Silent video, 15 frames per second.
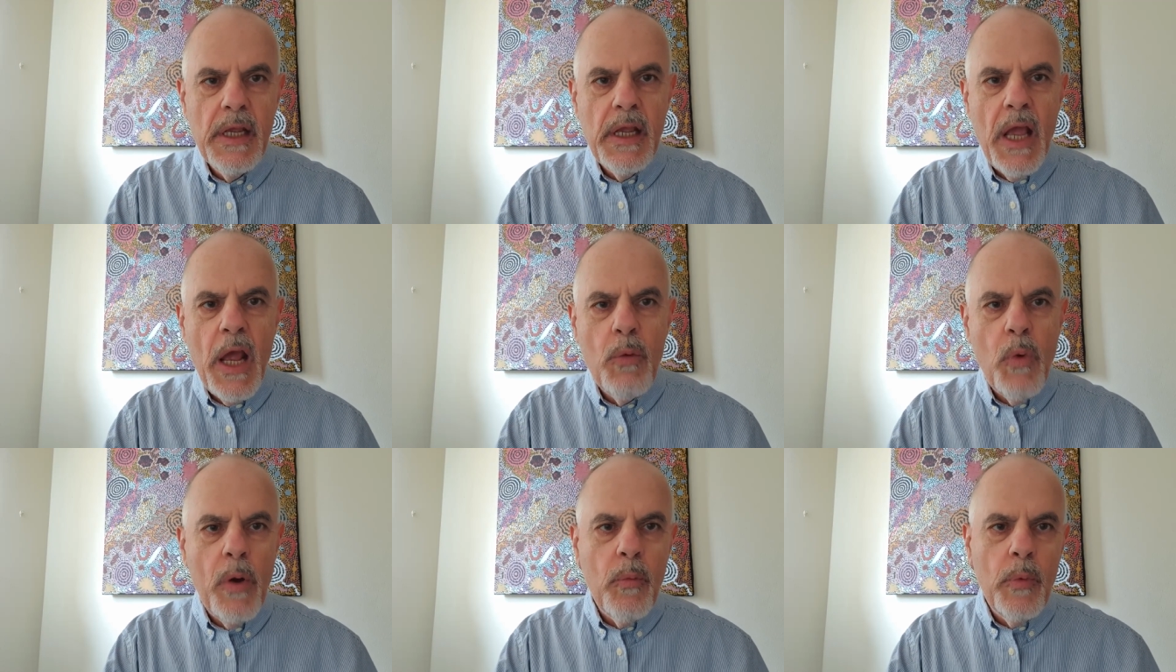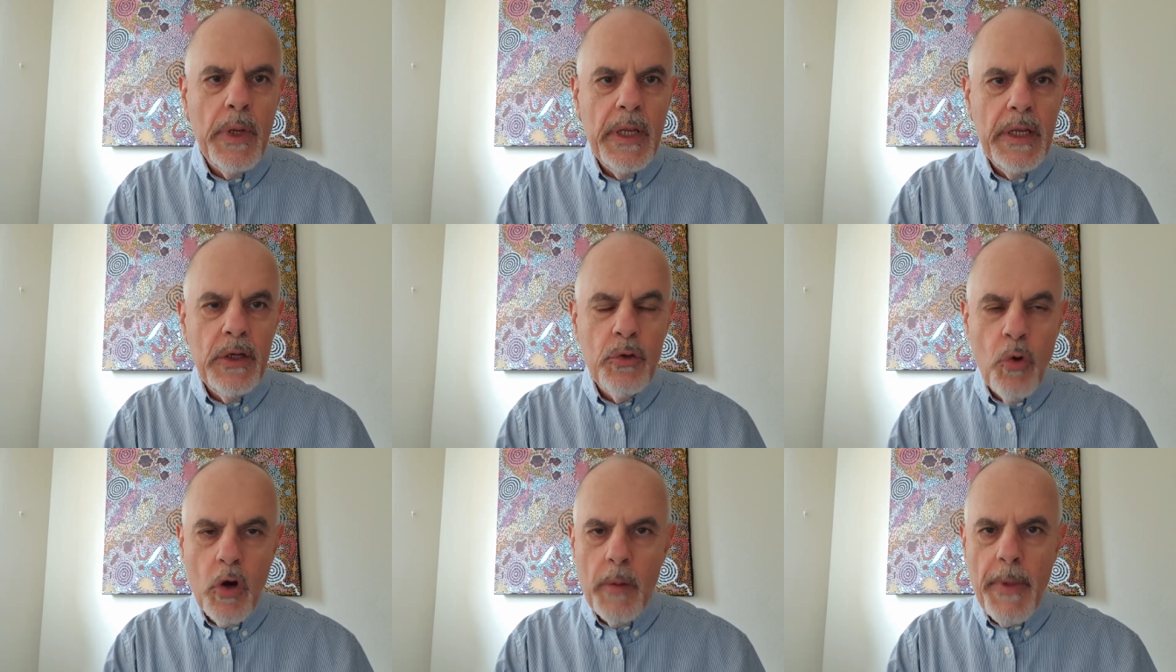And when we
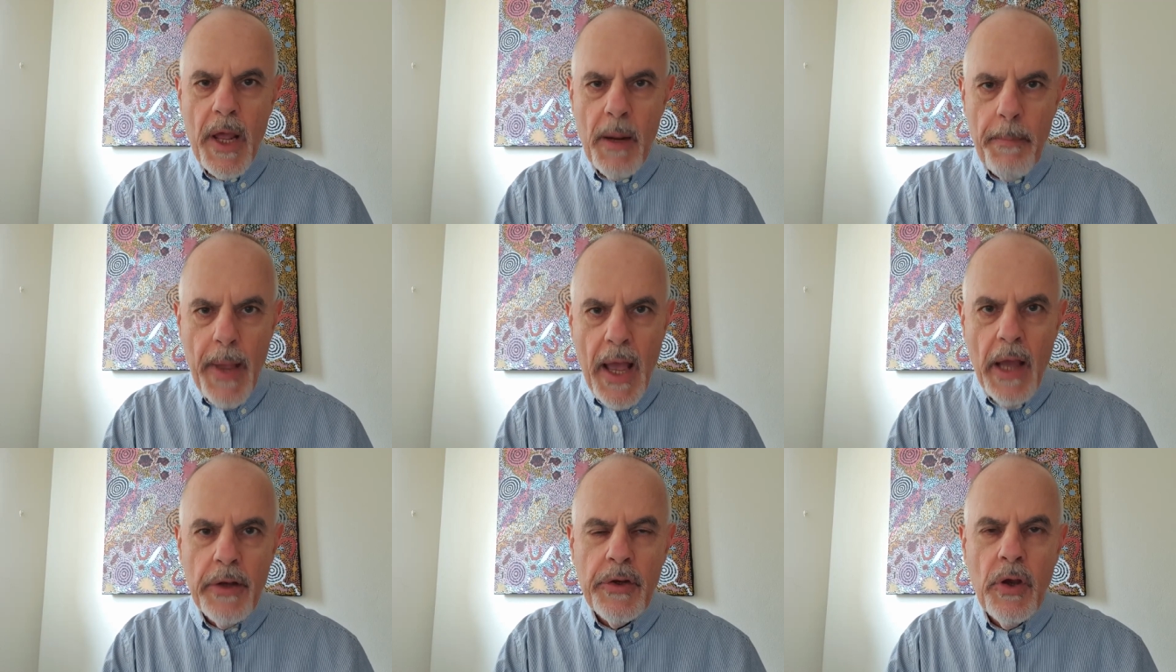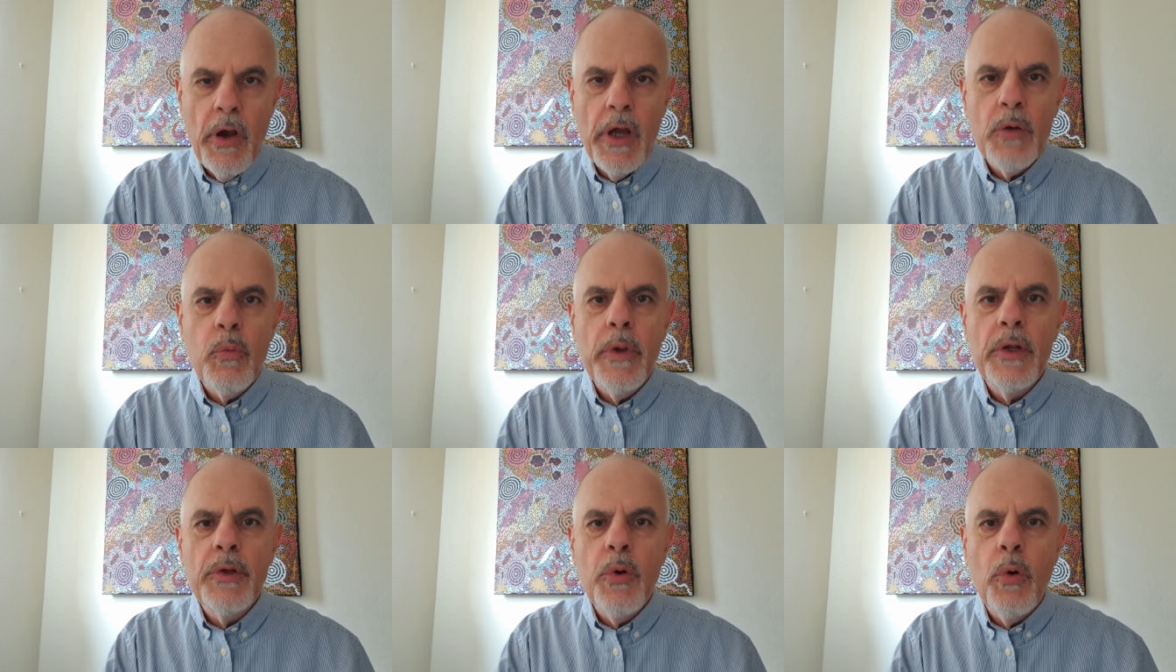talk about apartheid,
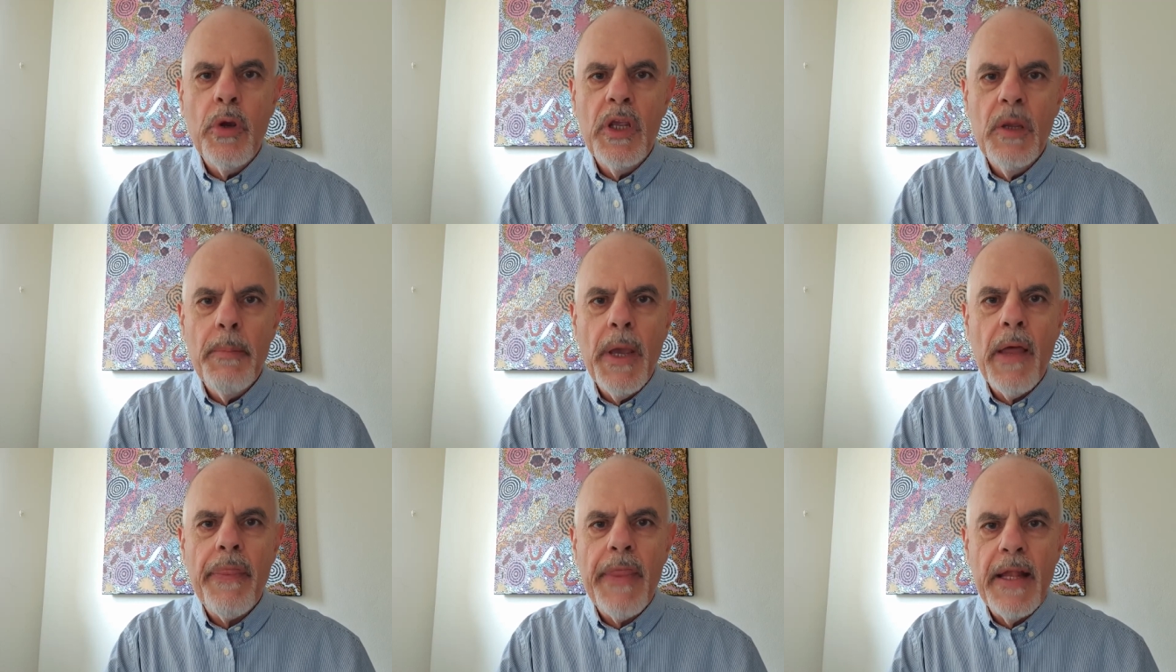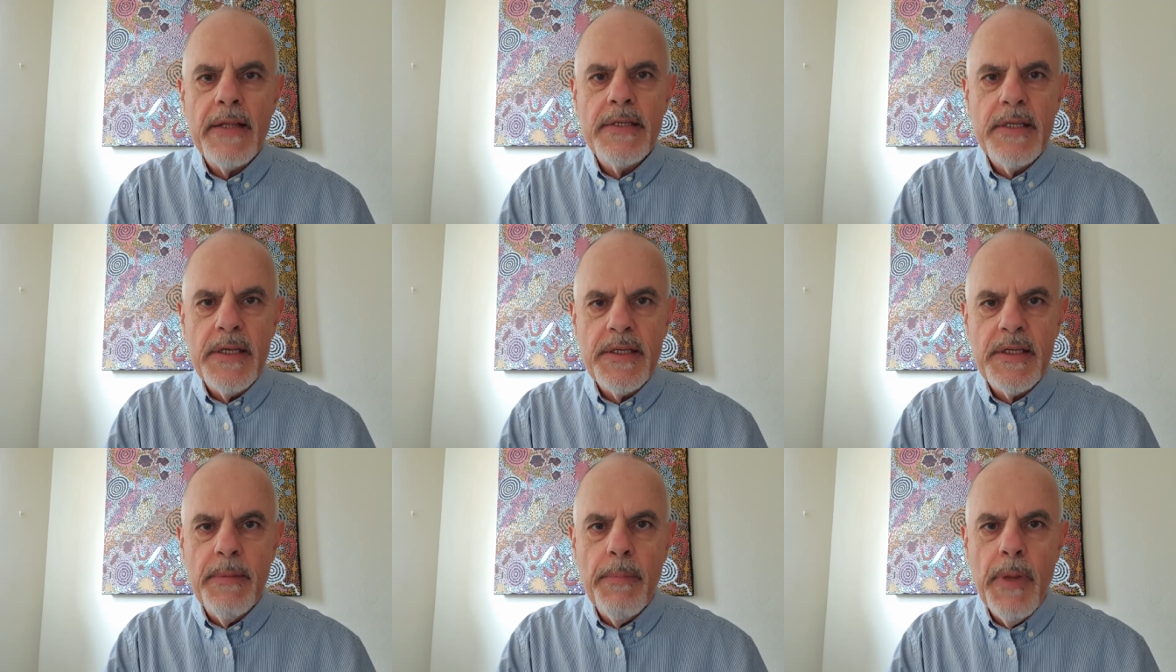we're talking about that
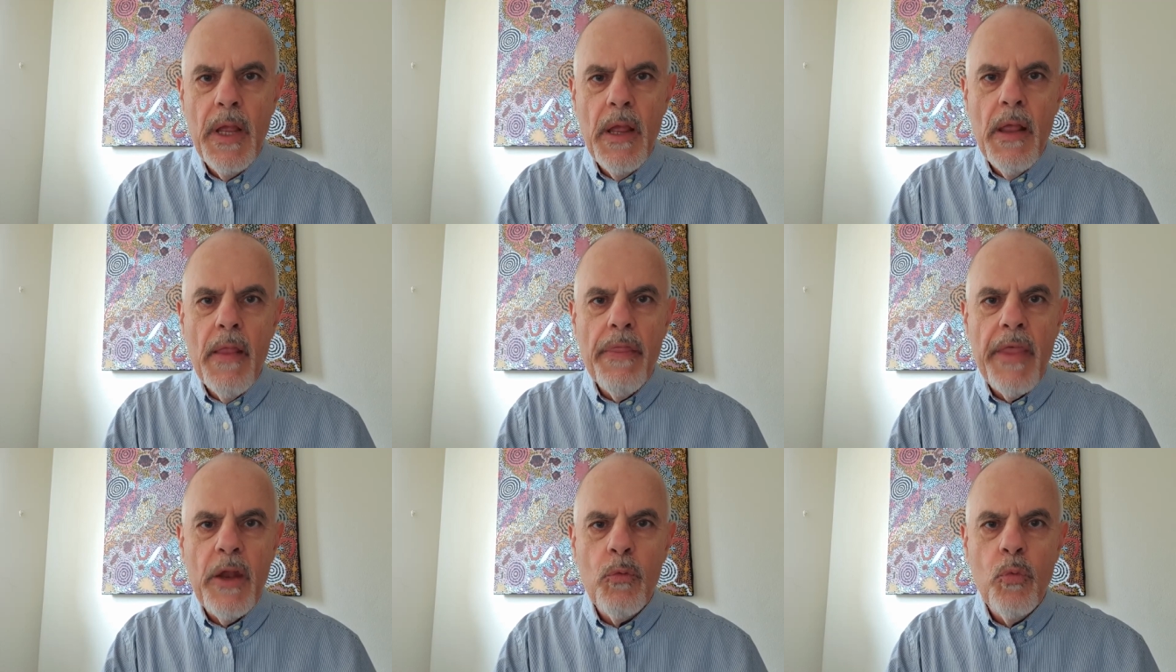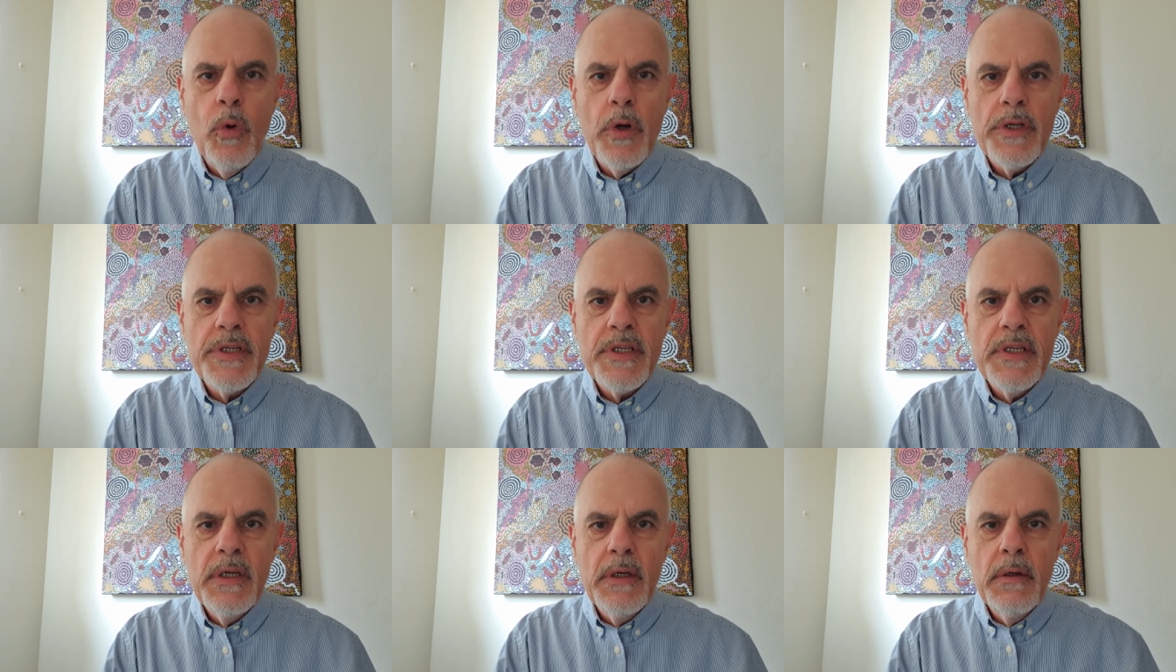system that was